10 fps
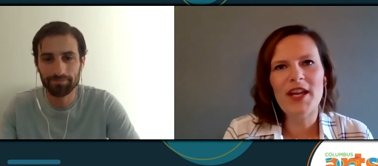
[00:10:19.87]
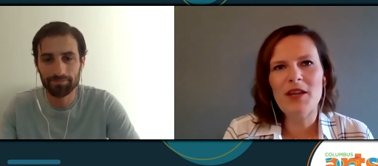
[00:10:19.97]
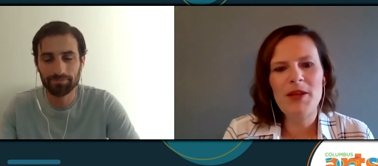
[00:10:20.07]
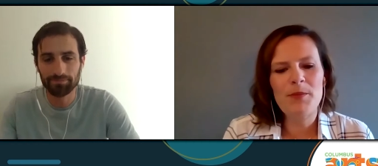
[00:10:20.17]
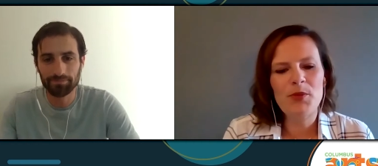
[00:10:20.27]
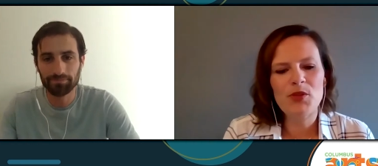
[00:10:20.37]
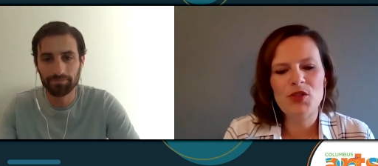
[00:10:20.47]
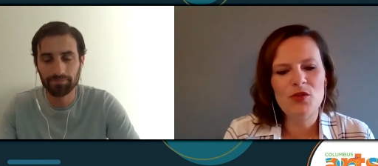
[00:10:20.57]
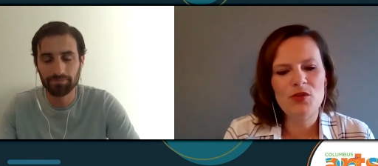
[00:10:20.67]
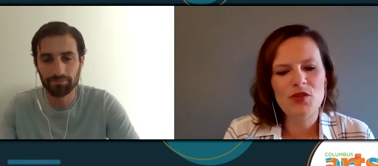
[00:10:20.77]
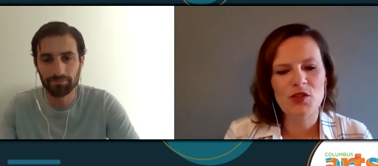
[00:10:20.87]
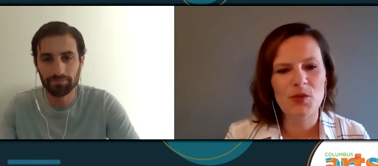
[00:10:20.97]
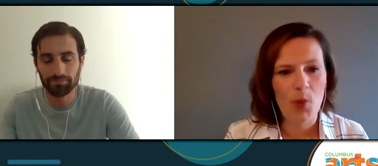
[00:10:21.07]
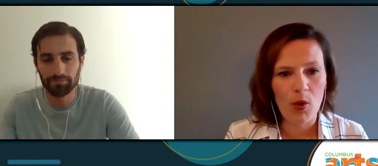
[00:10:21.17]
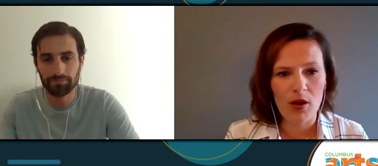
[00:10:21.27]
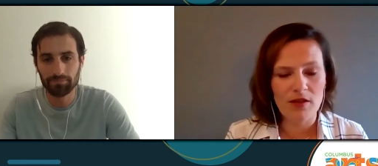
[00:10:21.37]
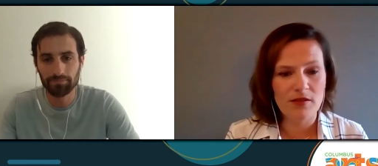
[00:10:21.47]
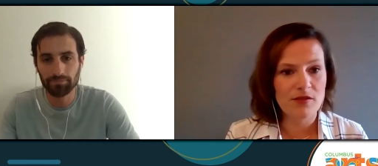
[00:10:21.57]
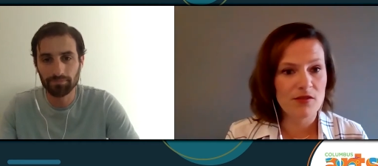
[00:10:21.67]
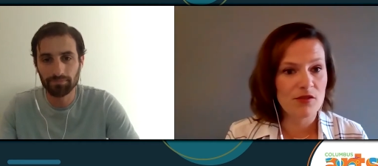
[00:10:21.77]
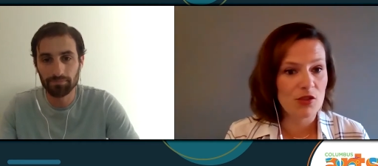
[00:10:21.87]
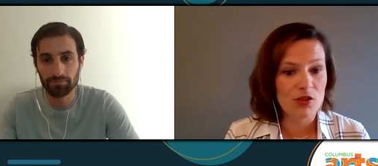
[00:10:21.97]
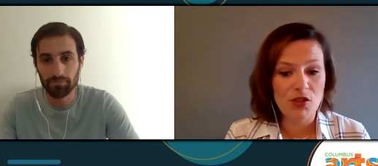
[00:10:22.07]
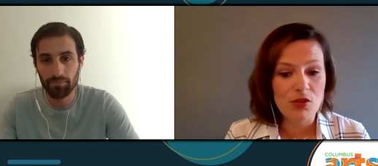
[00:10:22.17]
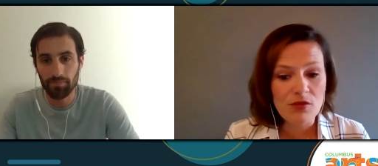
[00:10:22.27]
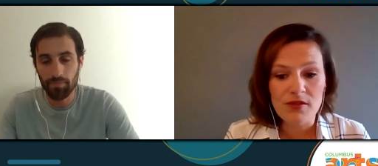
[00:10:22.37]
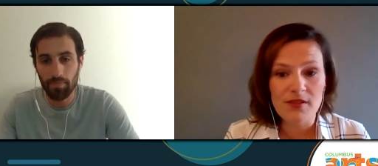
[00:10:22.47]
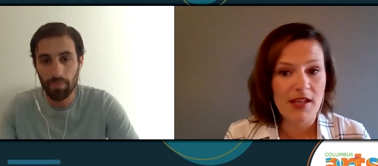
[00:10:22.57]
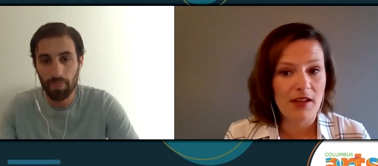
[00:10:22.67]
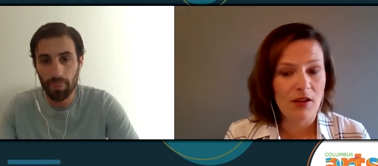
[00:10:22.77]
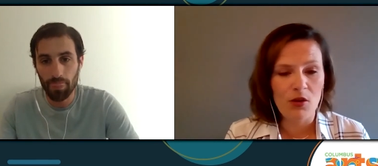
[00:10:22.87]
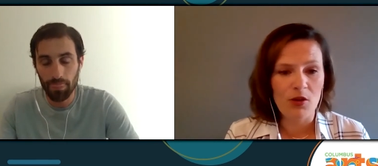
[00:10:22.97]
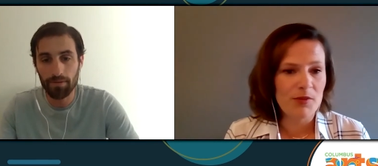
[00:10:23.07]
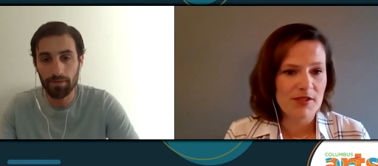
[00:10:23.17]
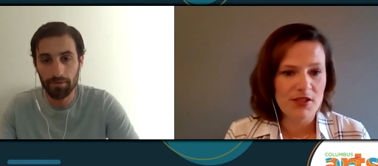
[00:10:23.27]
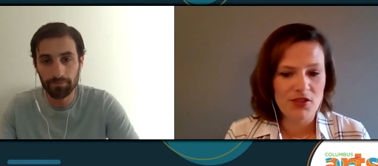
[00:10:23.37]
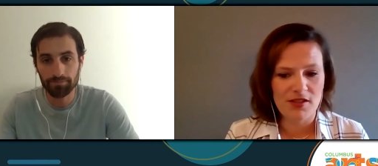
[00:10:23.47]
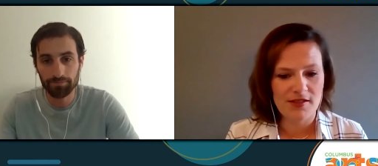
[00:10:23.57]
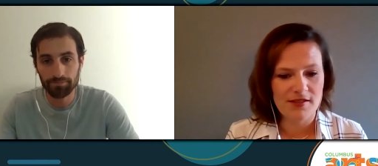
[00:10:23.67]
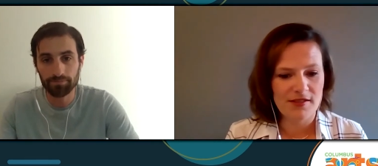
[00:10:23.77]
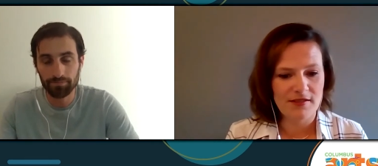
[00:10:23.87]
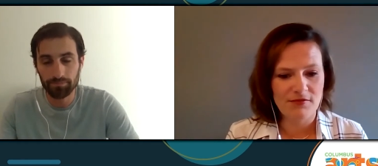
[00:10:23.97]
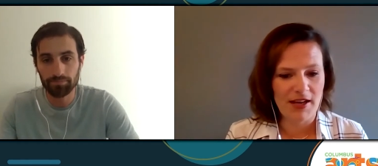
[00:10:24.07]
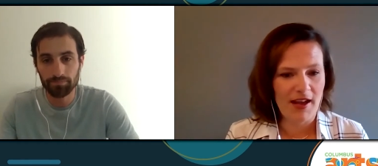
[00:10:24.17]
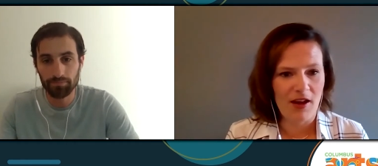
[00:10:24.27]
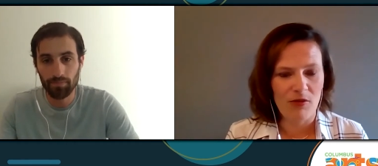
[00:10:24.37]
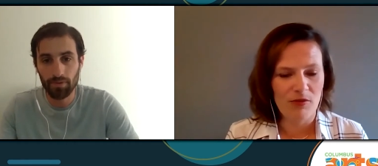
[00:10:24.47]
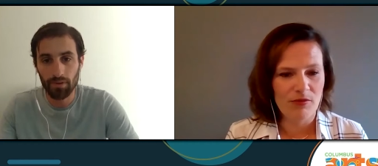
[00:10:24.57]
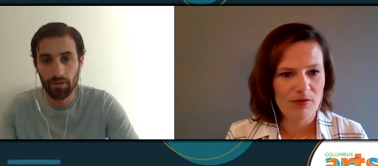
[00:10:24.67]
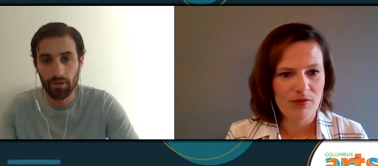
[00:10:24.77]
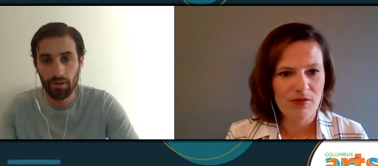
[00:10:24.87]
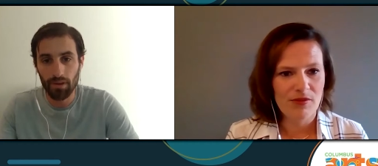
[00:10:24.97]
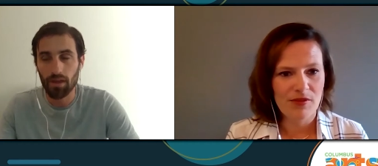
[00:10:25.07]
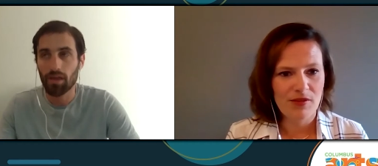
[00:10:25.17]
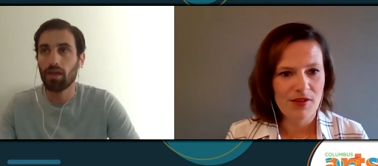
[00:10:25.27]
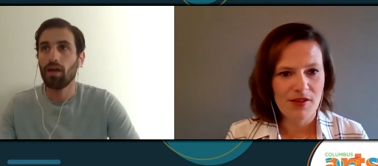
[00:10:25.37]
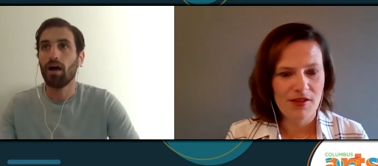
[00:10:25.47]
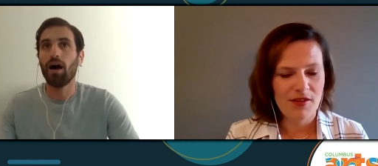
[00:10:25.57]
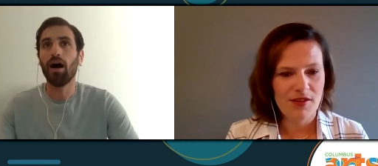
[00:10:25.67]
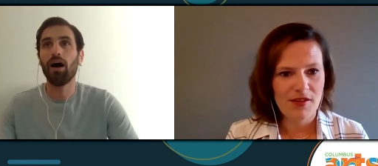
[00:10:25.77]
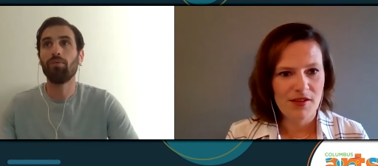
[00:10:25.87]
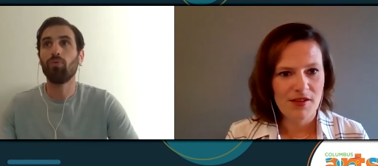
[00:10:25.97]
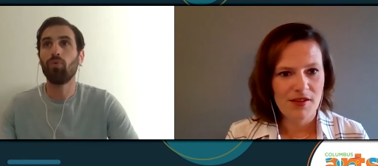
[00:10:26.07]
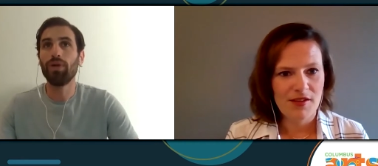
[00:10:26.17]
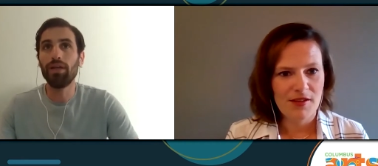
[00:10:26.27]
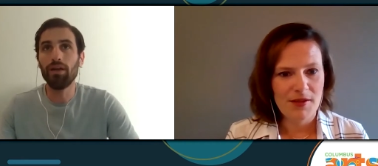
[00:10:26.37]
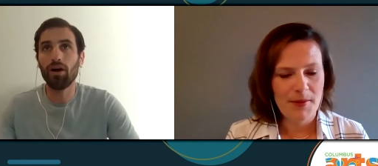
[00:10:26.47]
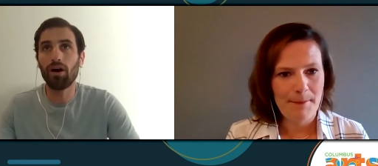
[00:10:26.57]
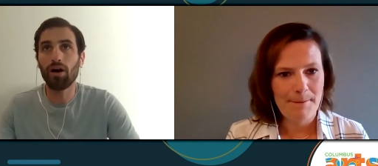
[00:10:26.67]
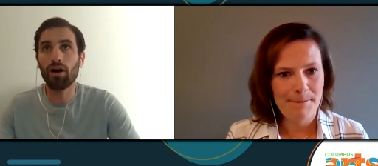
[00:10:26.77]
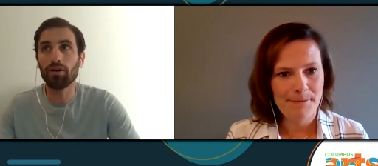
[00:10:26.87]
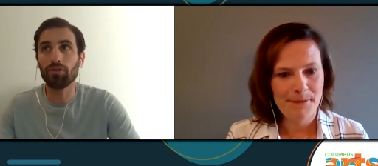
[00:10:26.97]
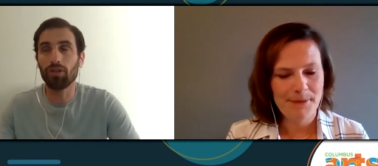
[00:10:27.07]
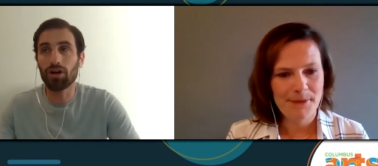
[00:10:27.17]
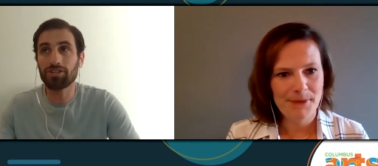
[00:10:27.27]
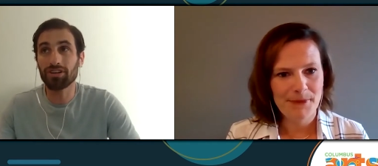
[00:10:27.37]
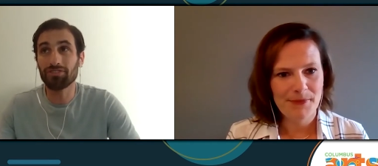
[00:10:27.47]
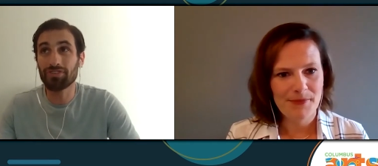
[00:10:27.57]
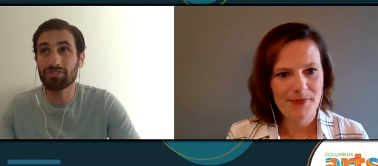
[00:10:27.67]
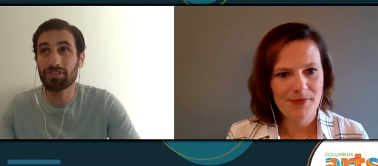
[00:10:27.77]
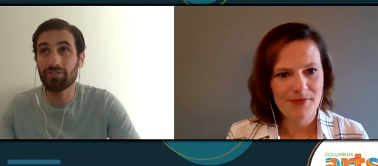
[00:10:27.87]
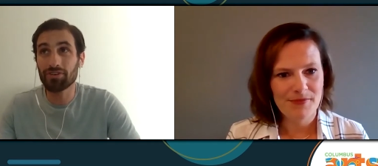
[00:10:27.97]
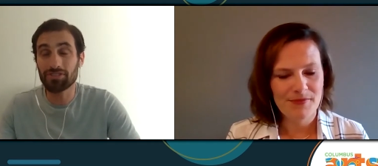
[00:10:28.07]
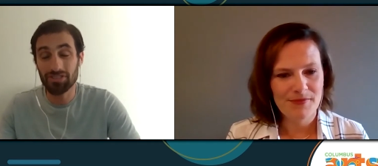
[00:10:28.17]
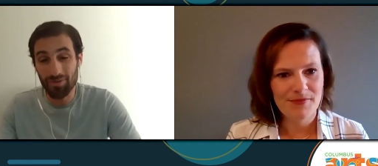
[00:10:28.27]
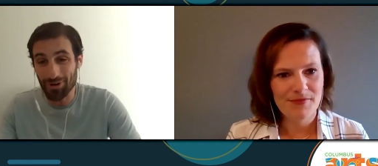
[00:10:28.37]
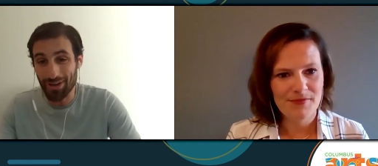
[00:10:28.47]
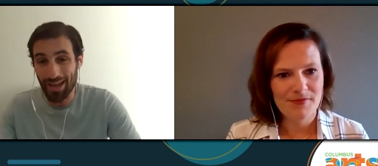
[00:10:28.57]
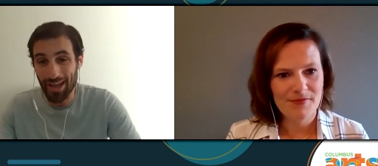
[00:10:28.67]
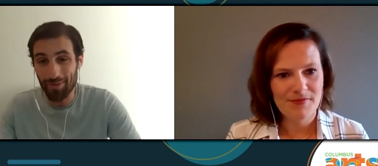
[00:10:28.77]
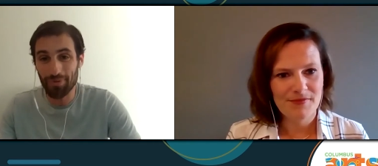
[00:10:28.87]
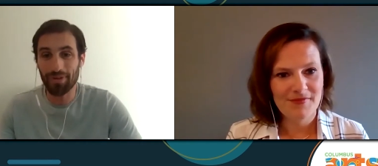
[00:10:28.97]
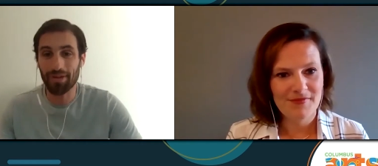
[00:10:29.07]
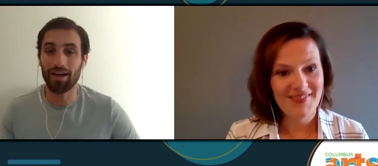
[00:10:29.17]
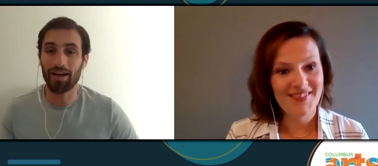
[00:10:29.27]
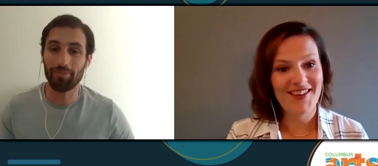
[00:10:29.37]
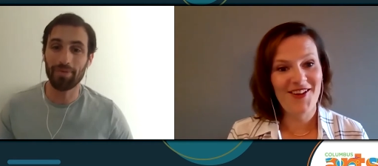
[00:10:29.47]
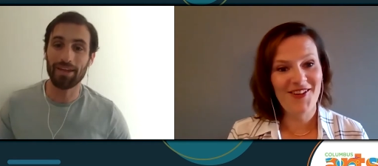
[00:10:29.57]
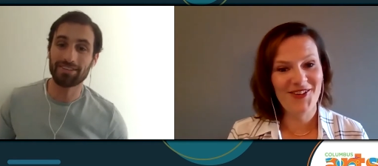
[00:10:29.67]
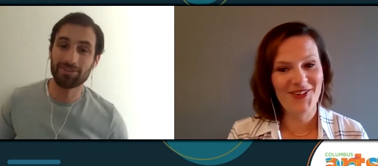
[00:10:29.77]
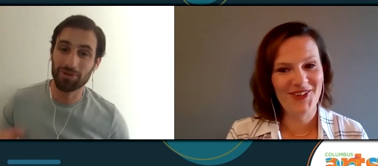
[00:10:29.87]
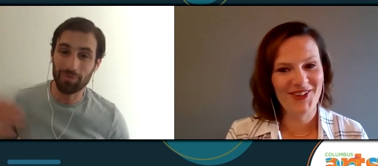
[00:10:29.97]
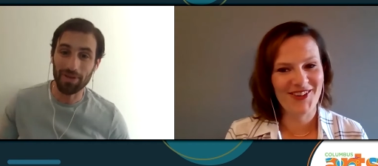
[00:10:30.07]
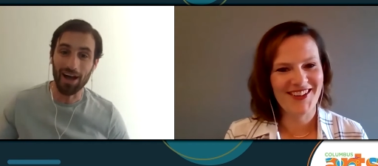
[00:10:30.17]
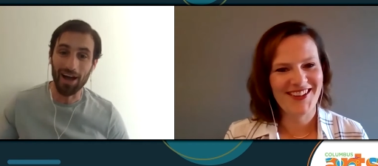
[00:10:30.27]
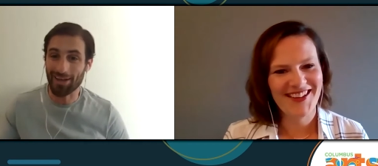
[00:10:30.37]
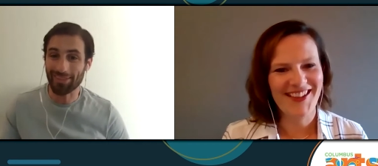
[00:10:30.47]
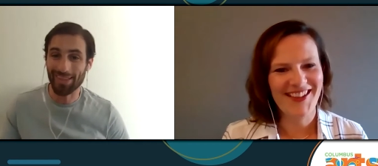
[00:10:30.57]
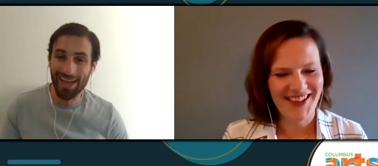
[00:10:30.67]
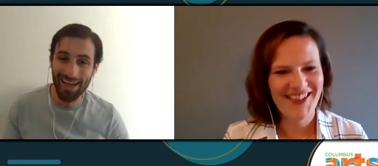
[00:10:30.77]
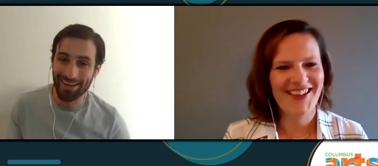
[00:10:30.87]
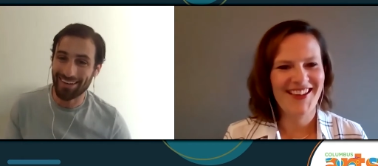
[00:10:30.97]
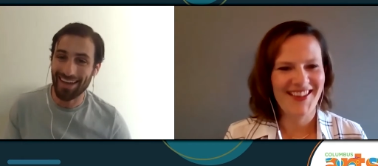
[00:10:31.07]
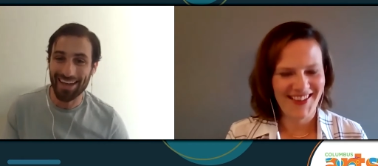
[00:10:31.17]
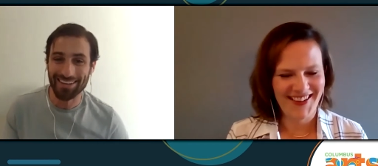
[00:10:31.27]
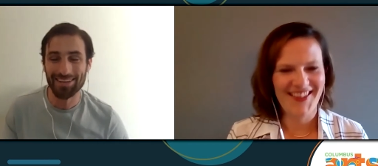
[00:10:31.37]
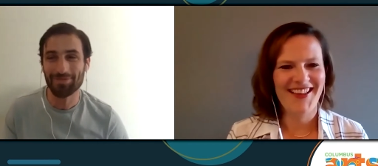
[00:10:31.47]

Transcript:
Speaker 1: can people do to support your students and local musicians right now
Speaker 2: um, we are launching our first ever summer camp um, and oh, it's cool. going to be online yeah it's going to